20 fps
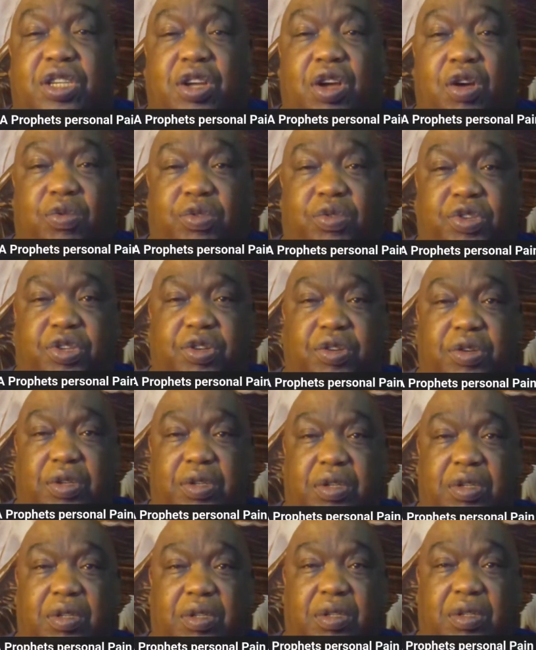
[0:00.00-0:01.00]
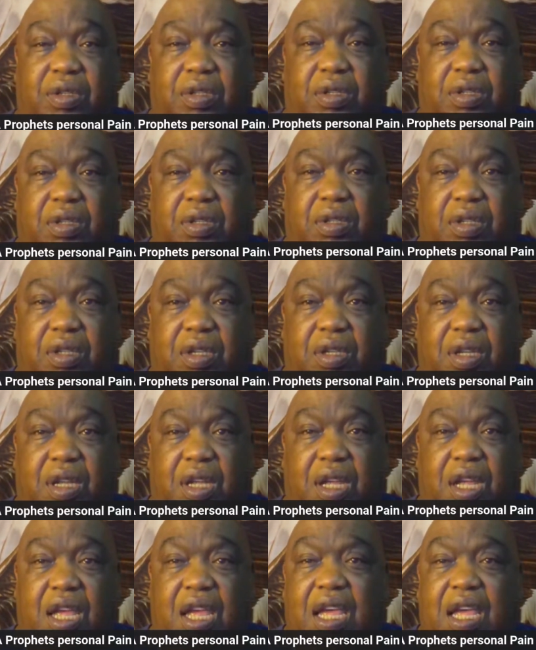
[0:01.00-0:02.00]
culture.
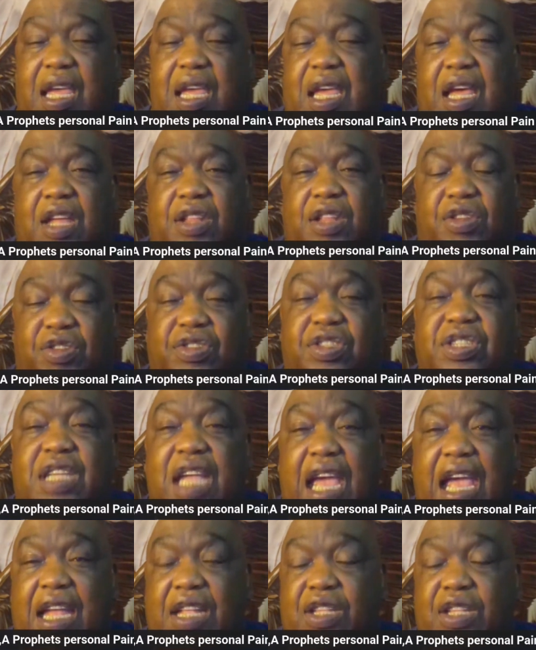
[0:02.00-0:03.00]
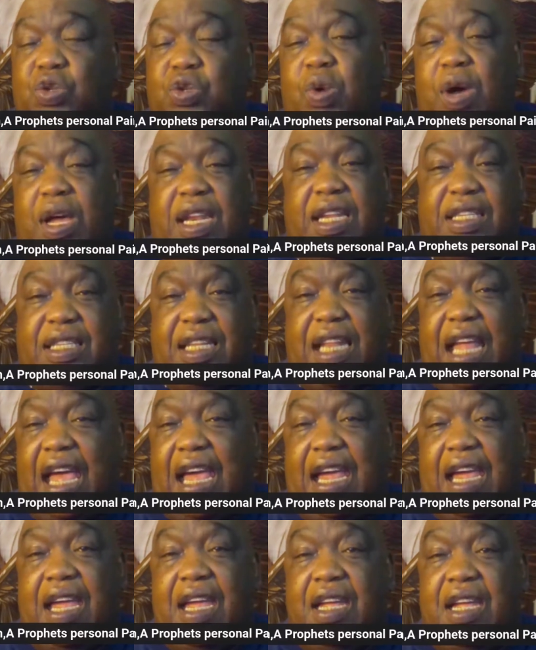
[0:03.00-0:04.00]
He understands what it's
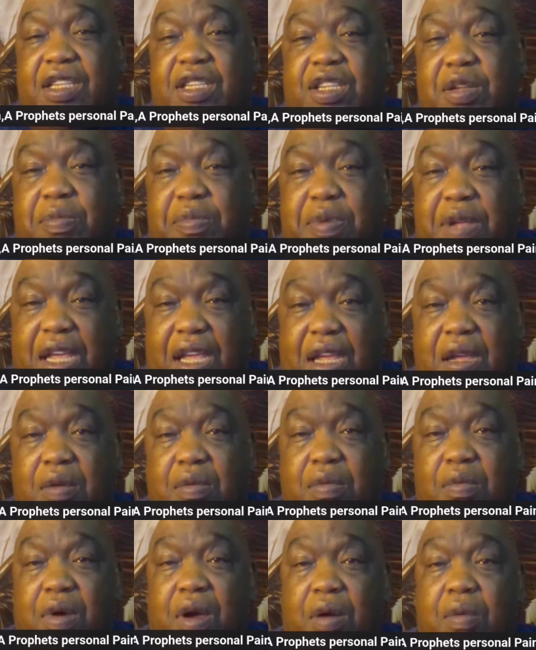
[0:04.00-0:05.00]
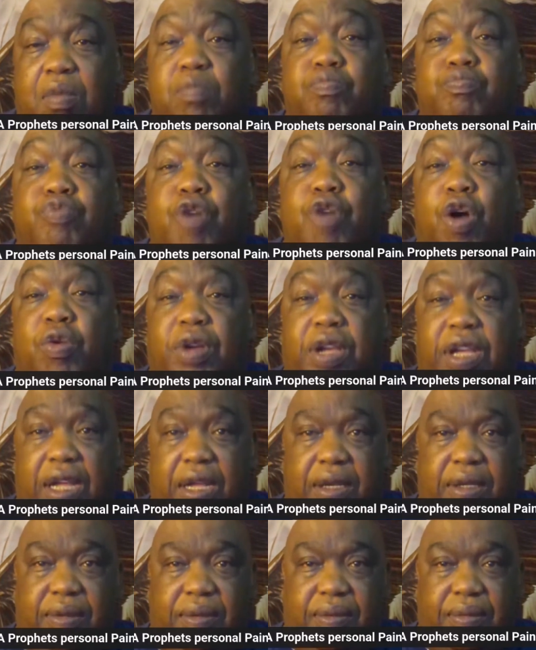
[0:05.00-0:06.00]
like to be
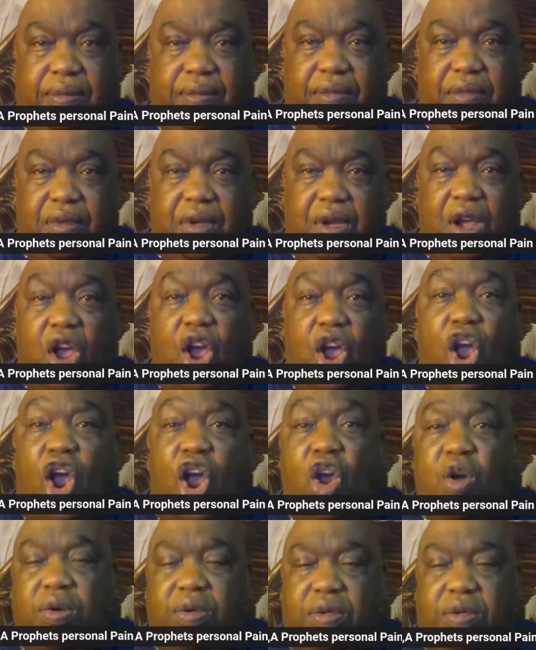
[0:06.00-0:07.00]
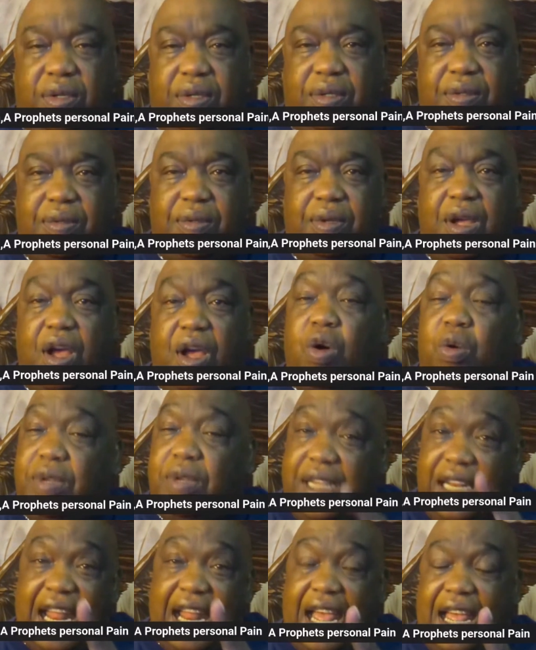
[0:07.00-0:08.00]
broken, hurt. Oh,
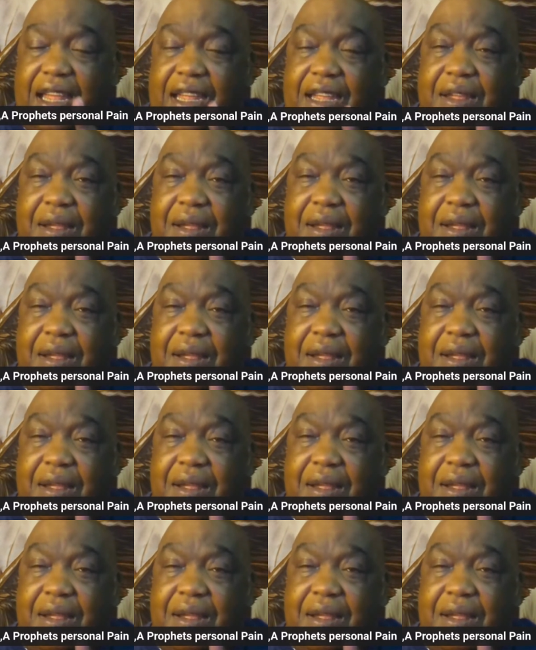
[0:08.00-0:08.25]
did I